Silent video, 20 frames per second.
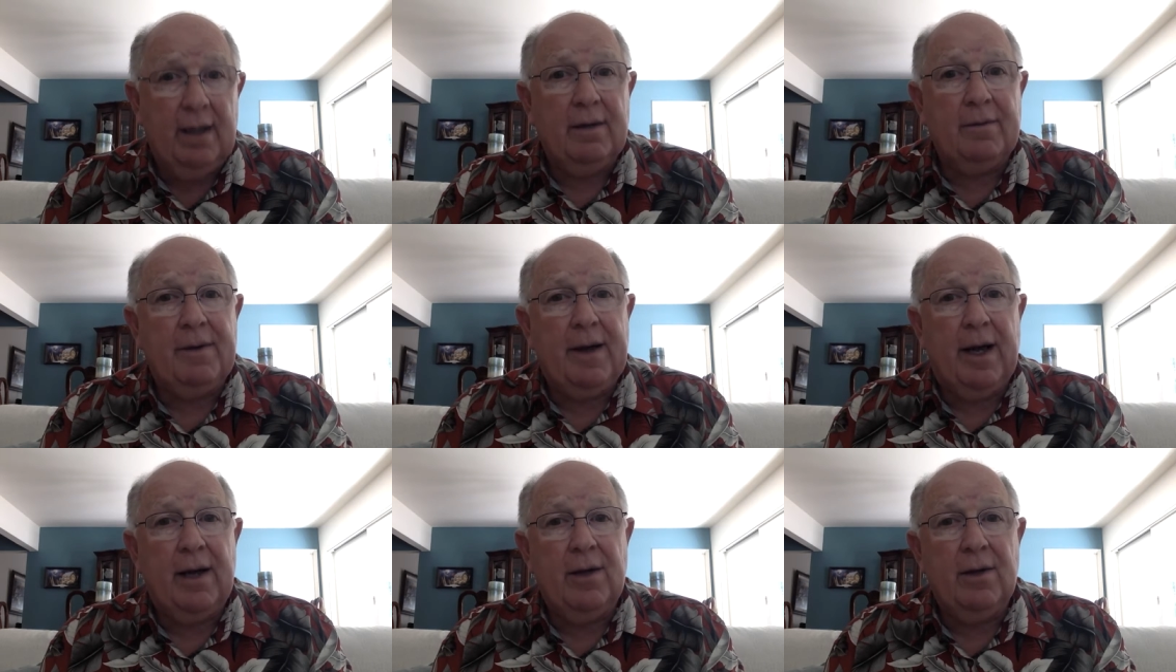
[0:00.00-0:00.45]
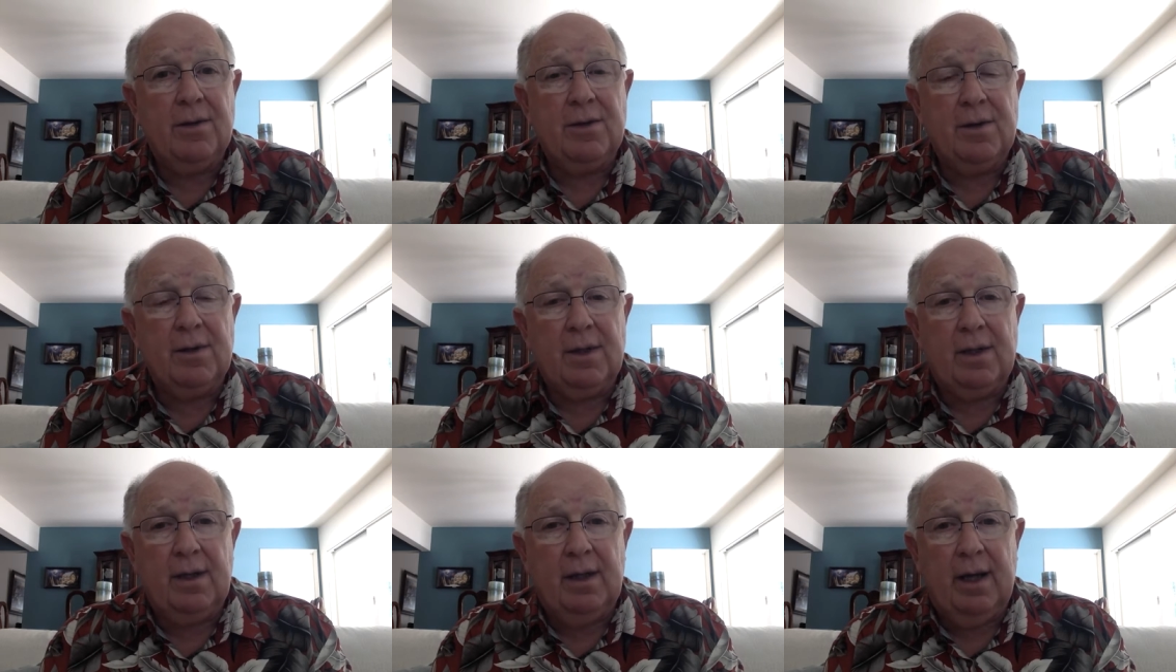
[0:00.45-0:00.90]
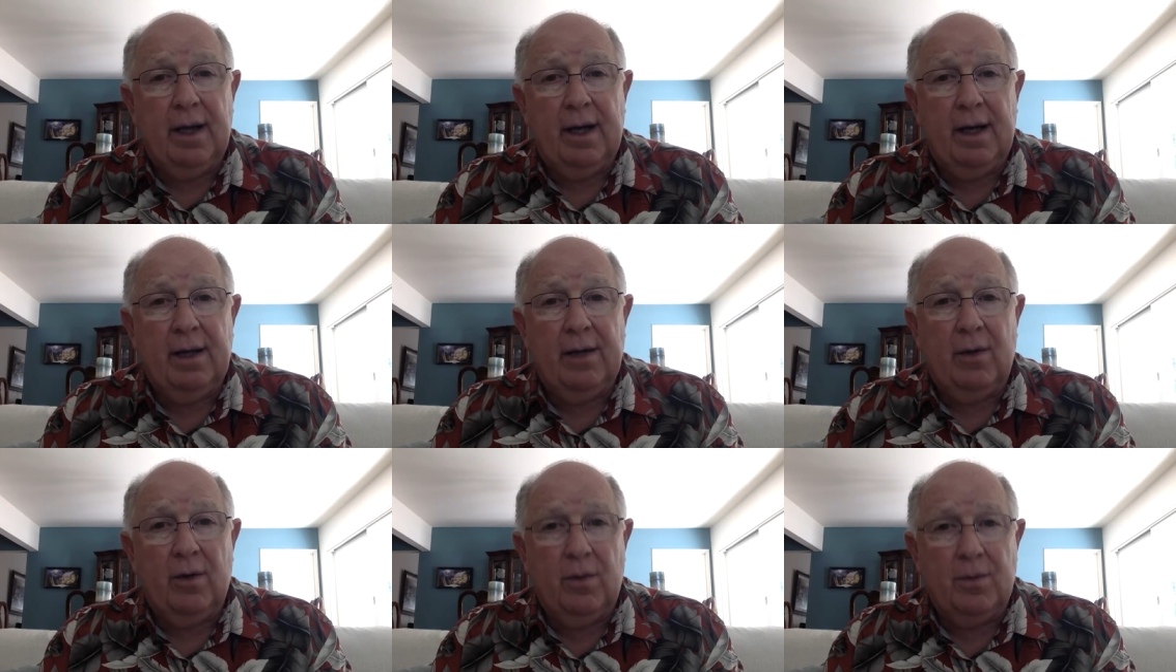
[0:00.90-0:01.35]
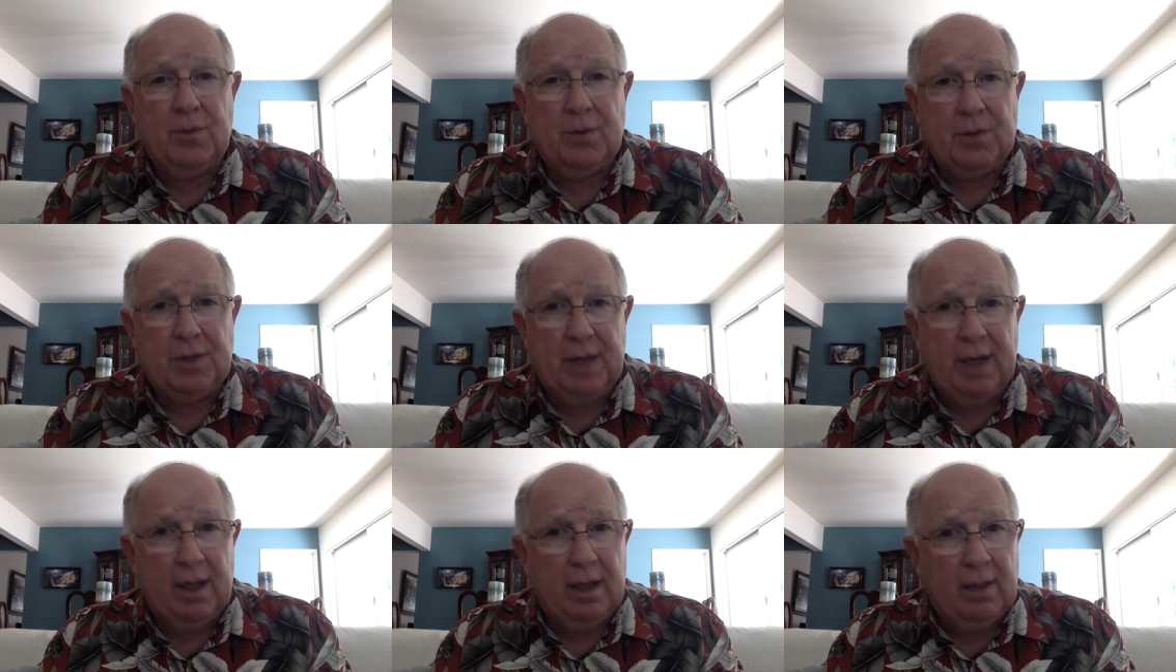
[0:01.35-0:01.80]
the values are declining, the homes are
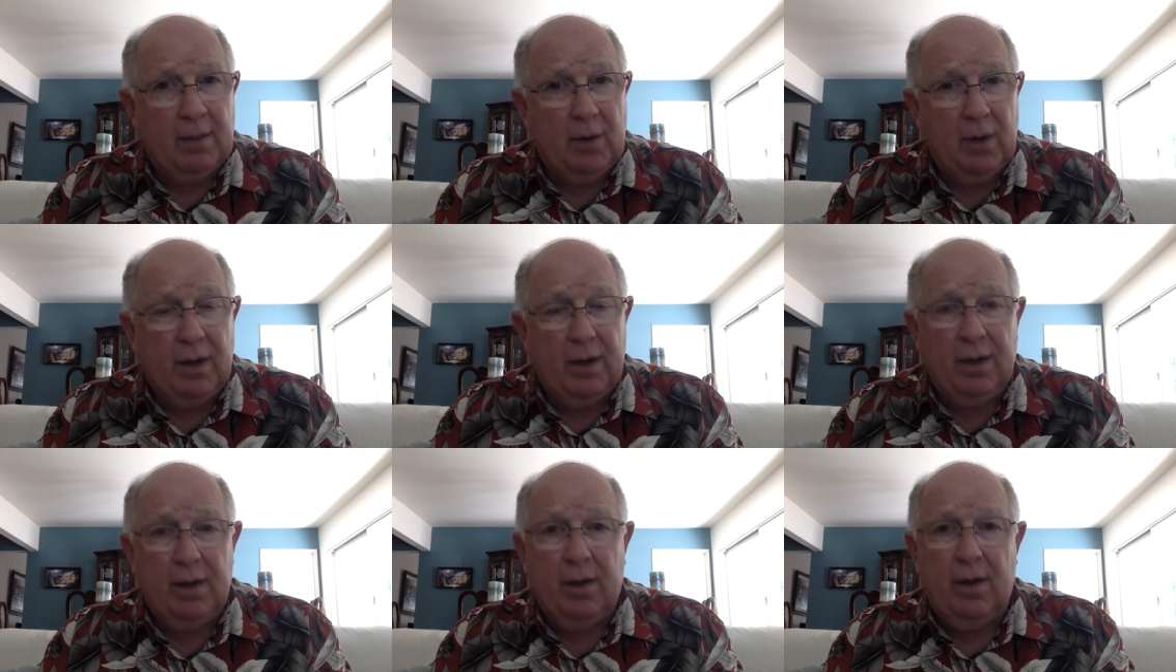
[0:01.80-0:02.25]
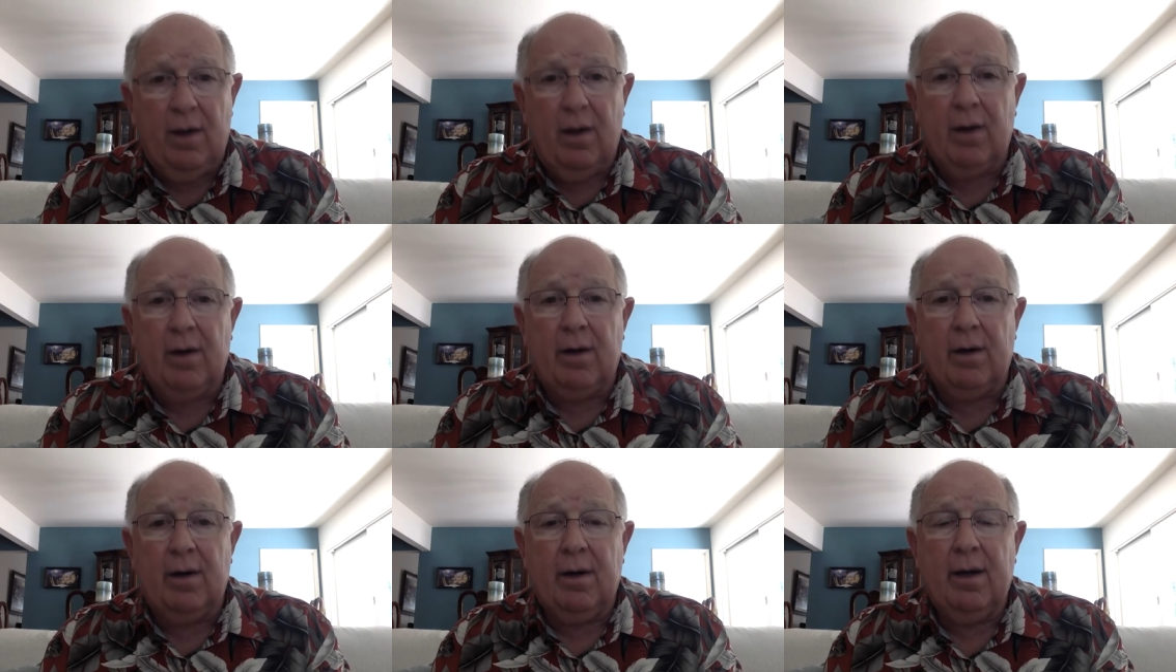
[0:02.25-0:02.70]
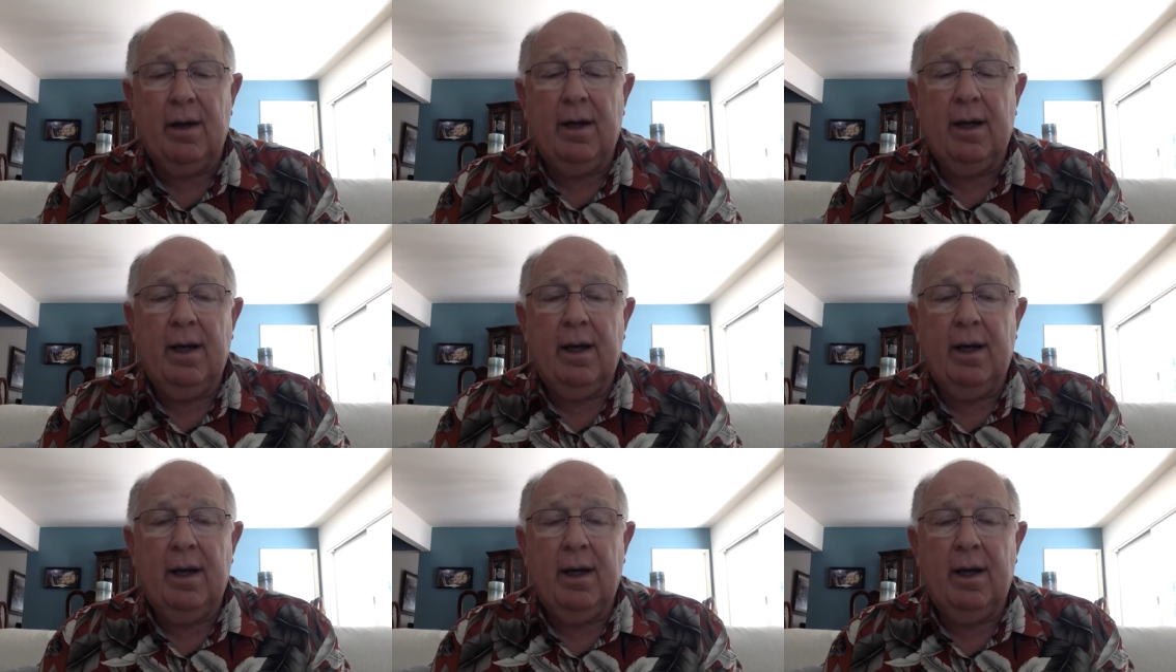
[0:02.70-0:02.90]
staying on the market longer,